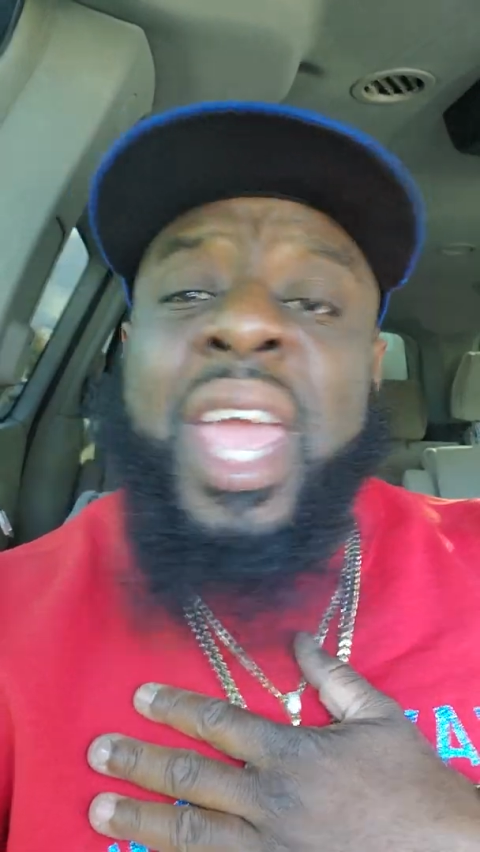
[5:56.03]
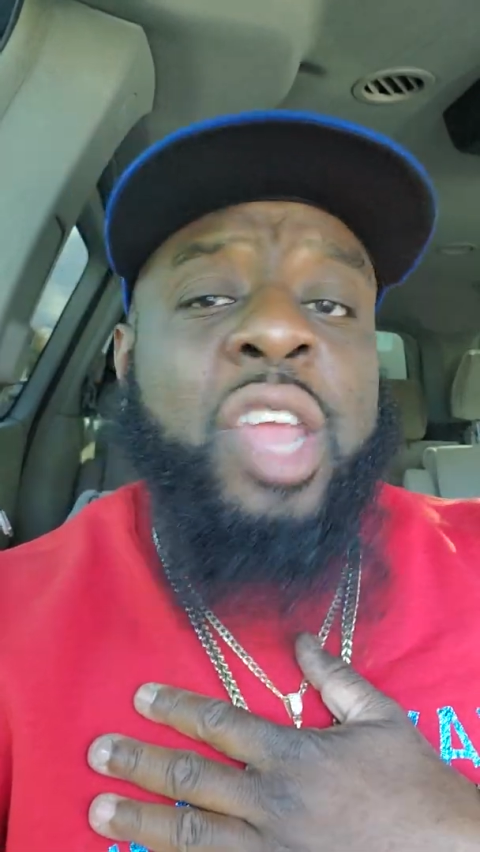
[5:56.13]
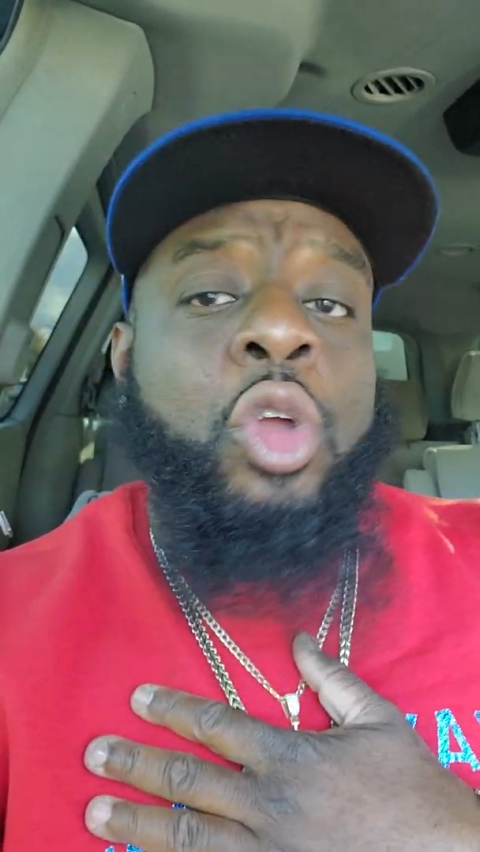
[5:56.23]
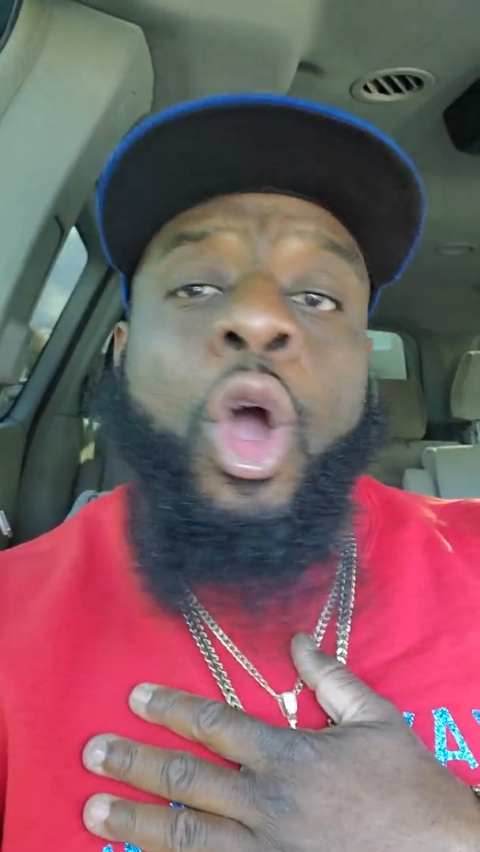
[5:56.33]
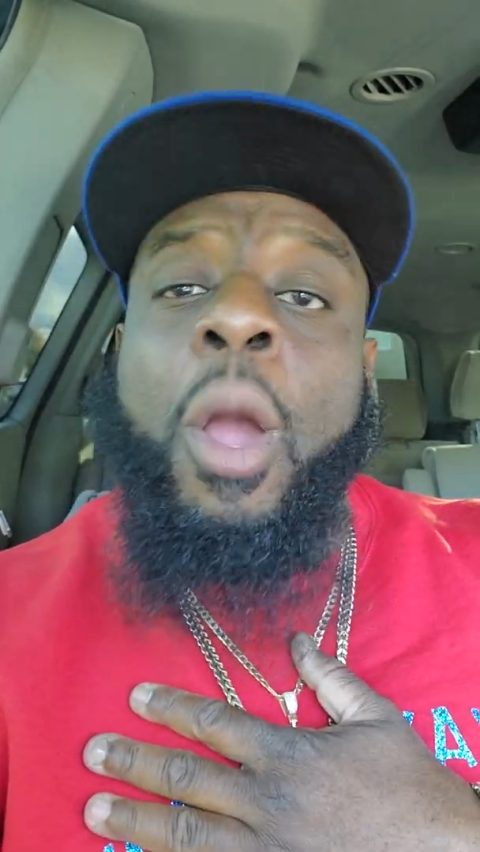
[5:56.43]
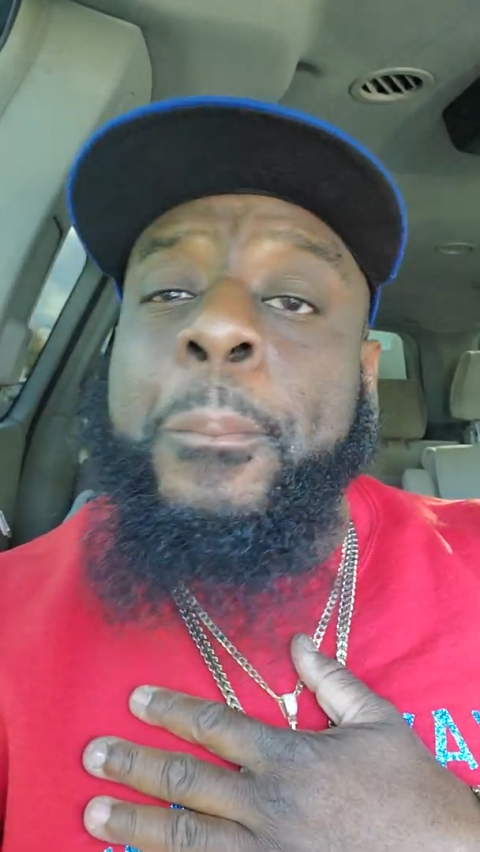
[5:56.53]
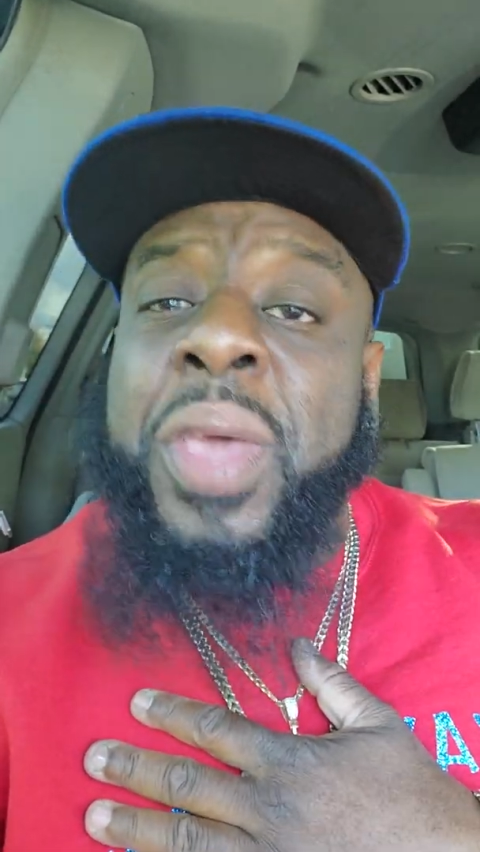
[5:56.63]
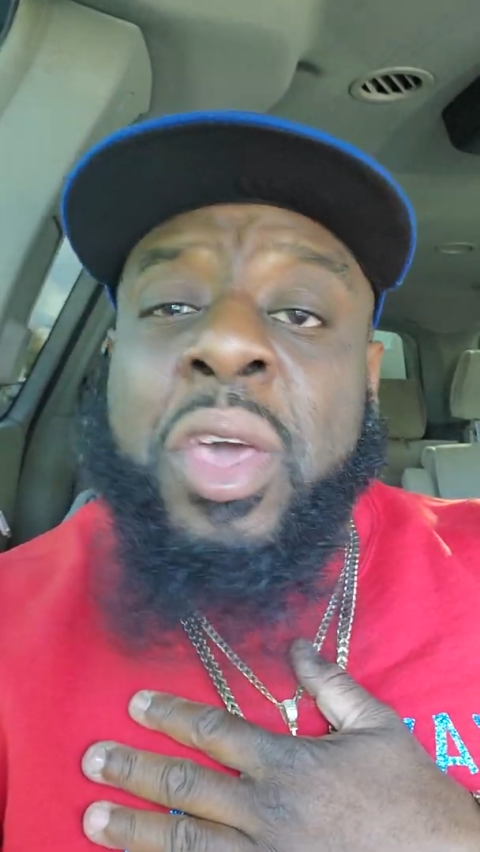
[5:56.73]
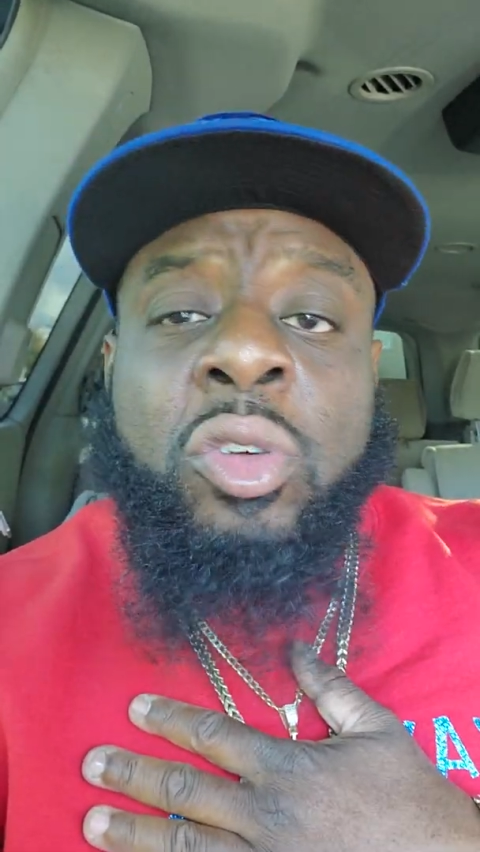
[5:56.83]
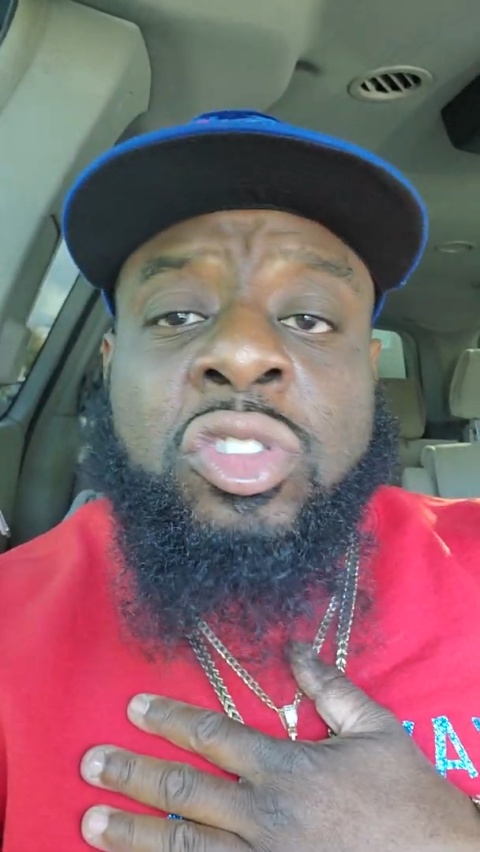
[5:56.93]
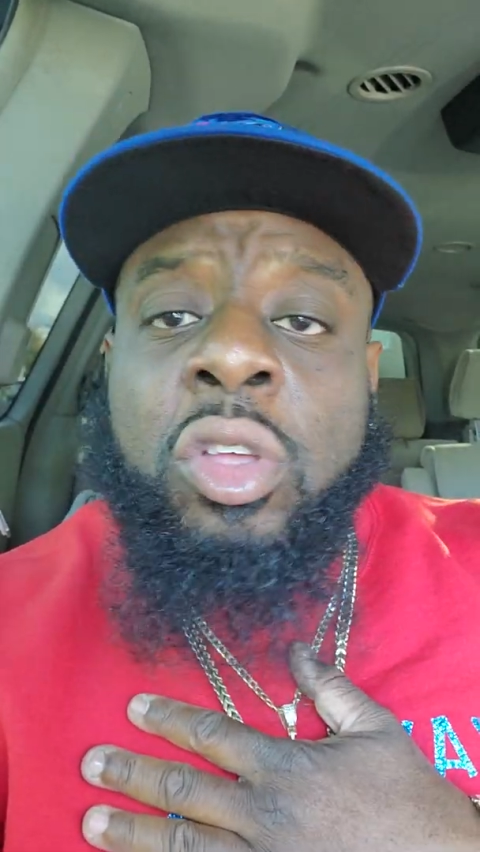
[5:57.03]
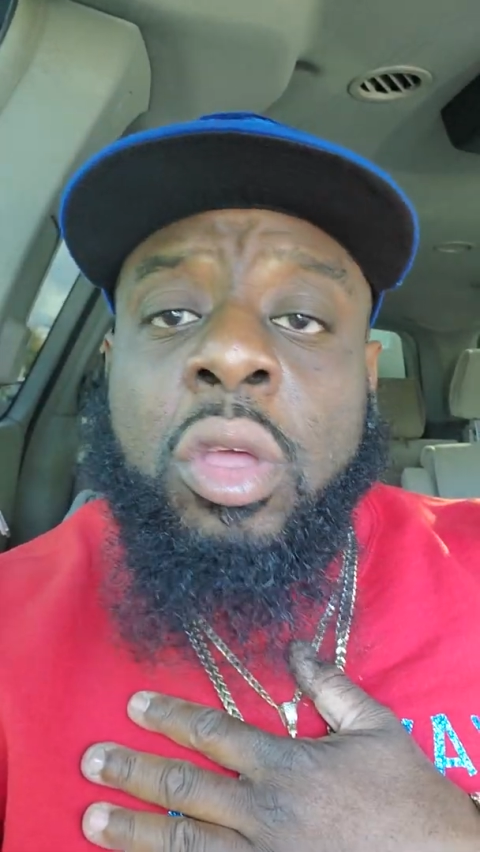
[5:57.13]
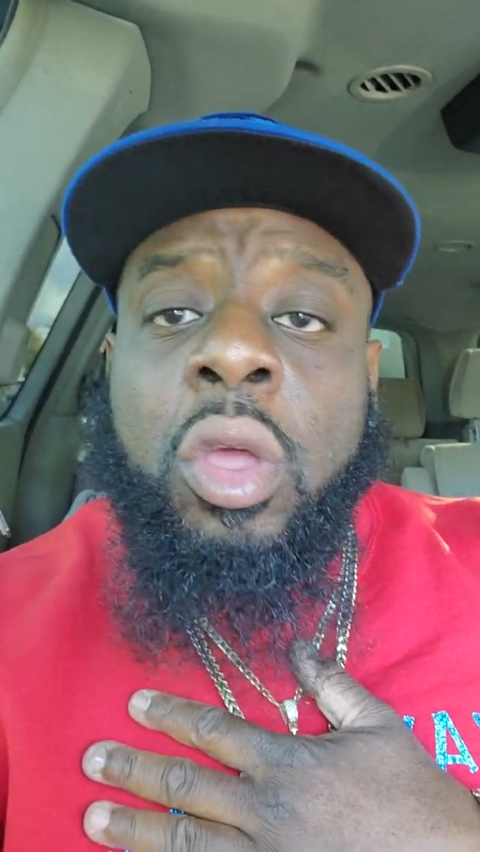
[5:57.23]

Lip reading: and our bills,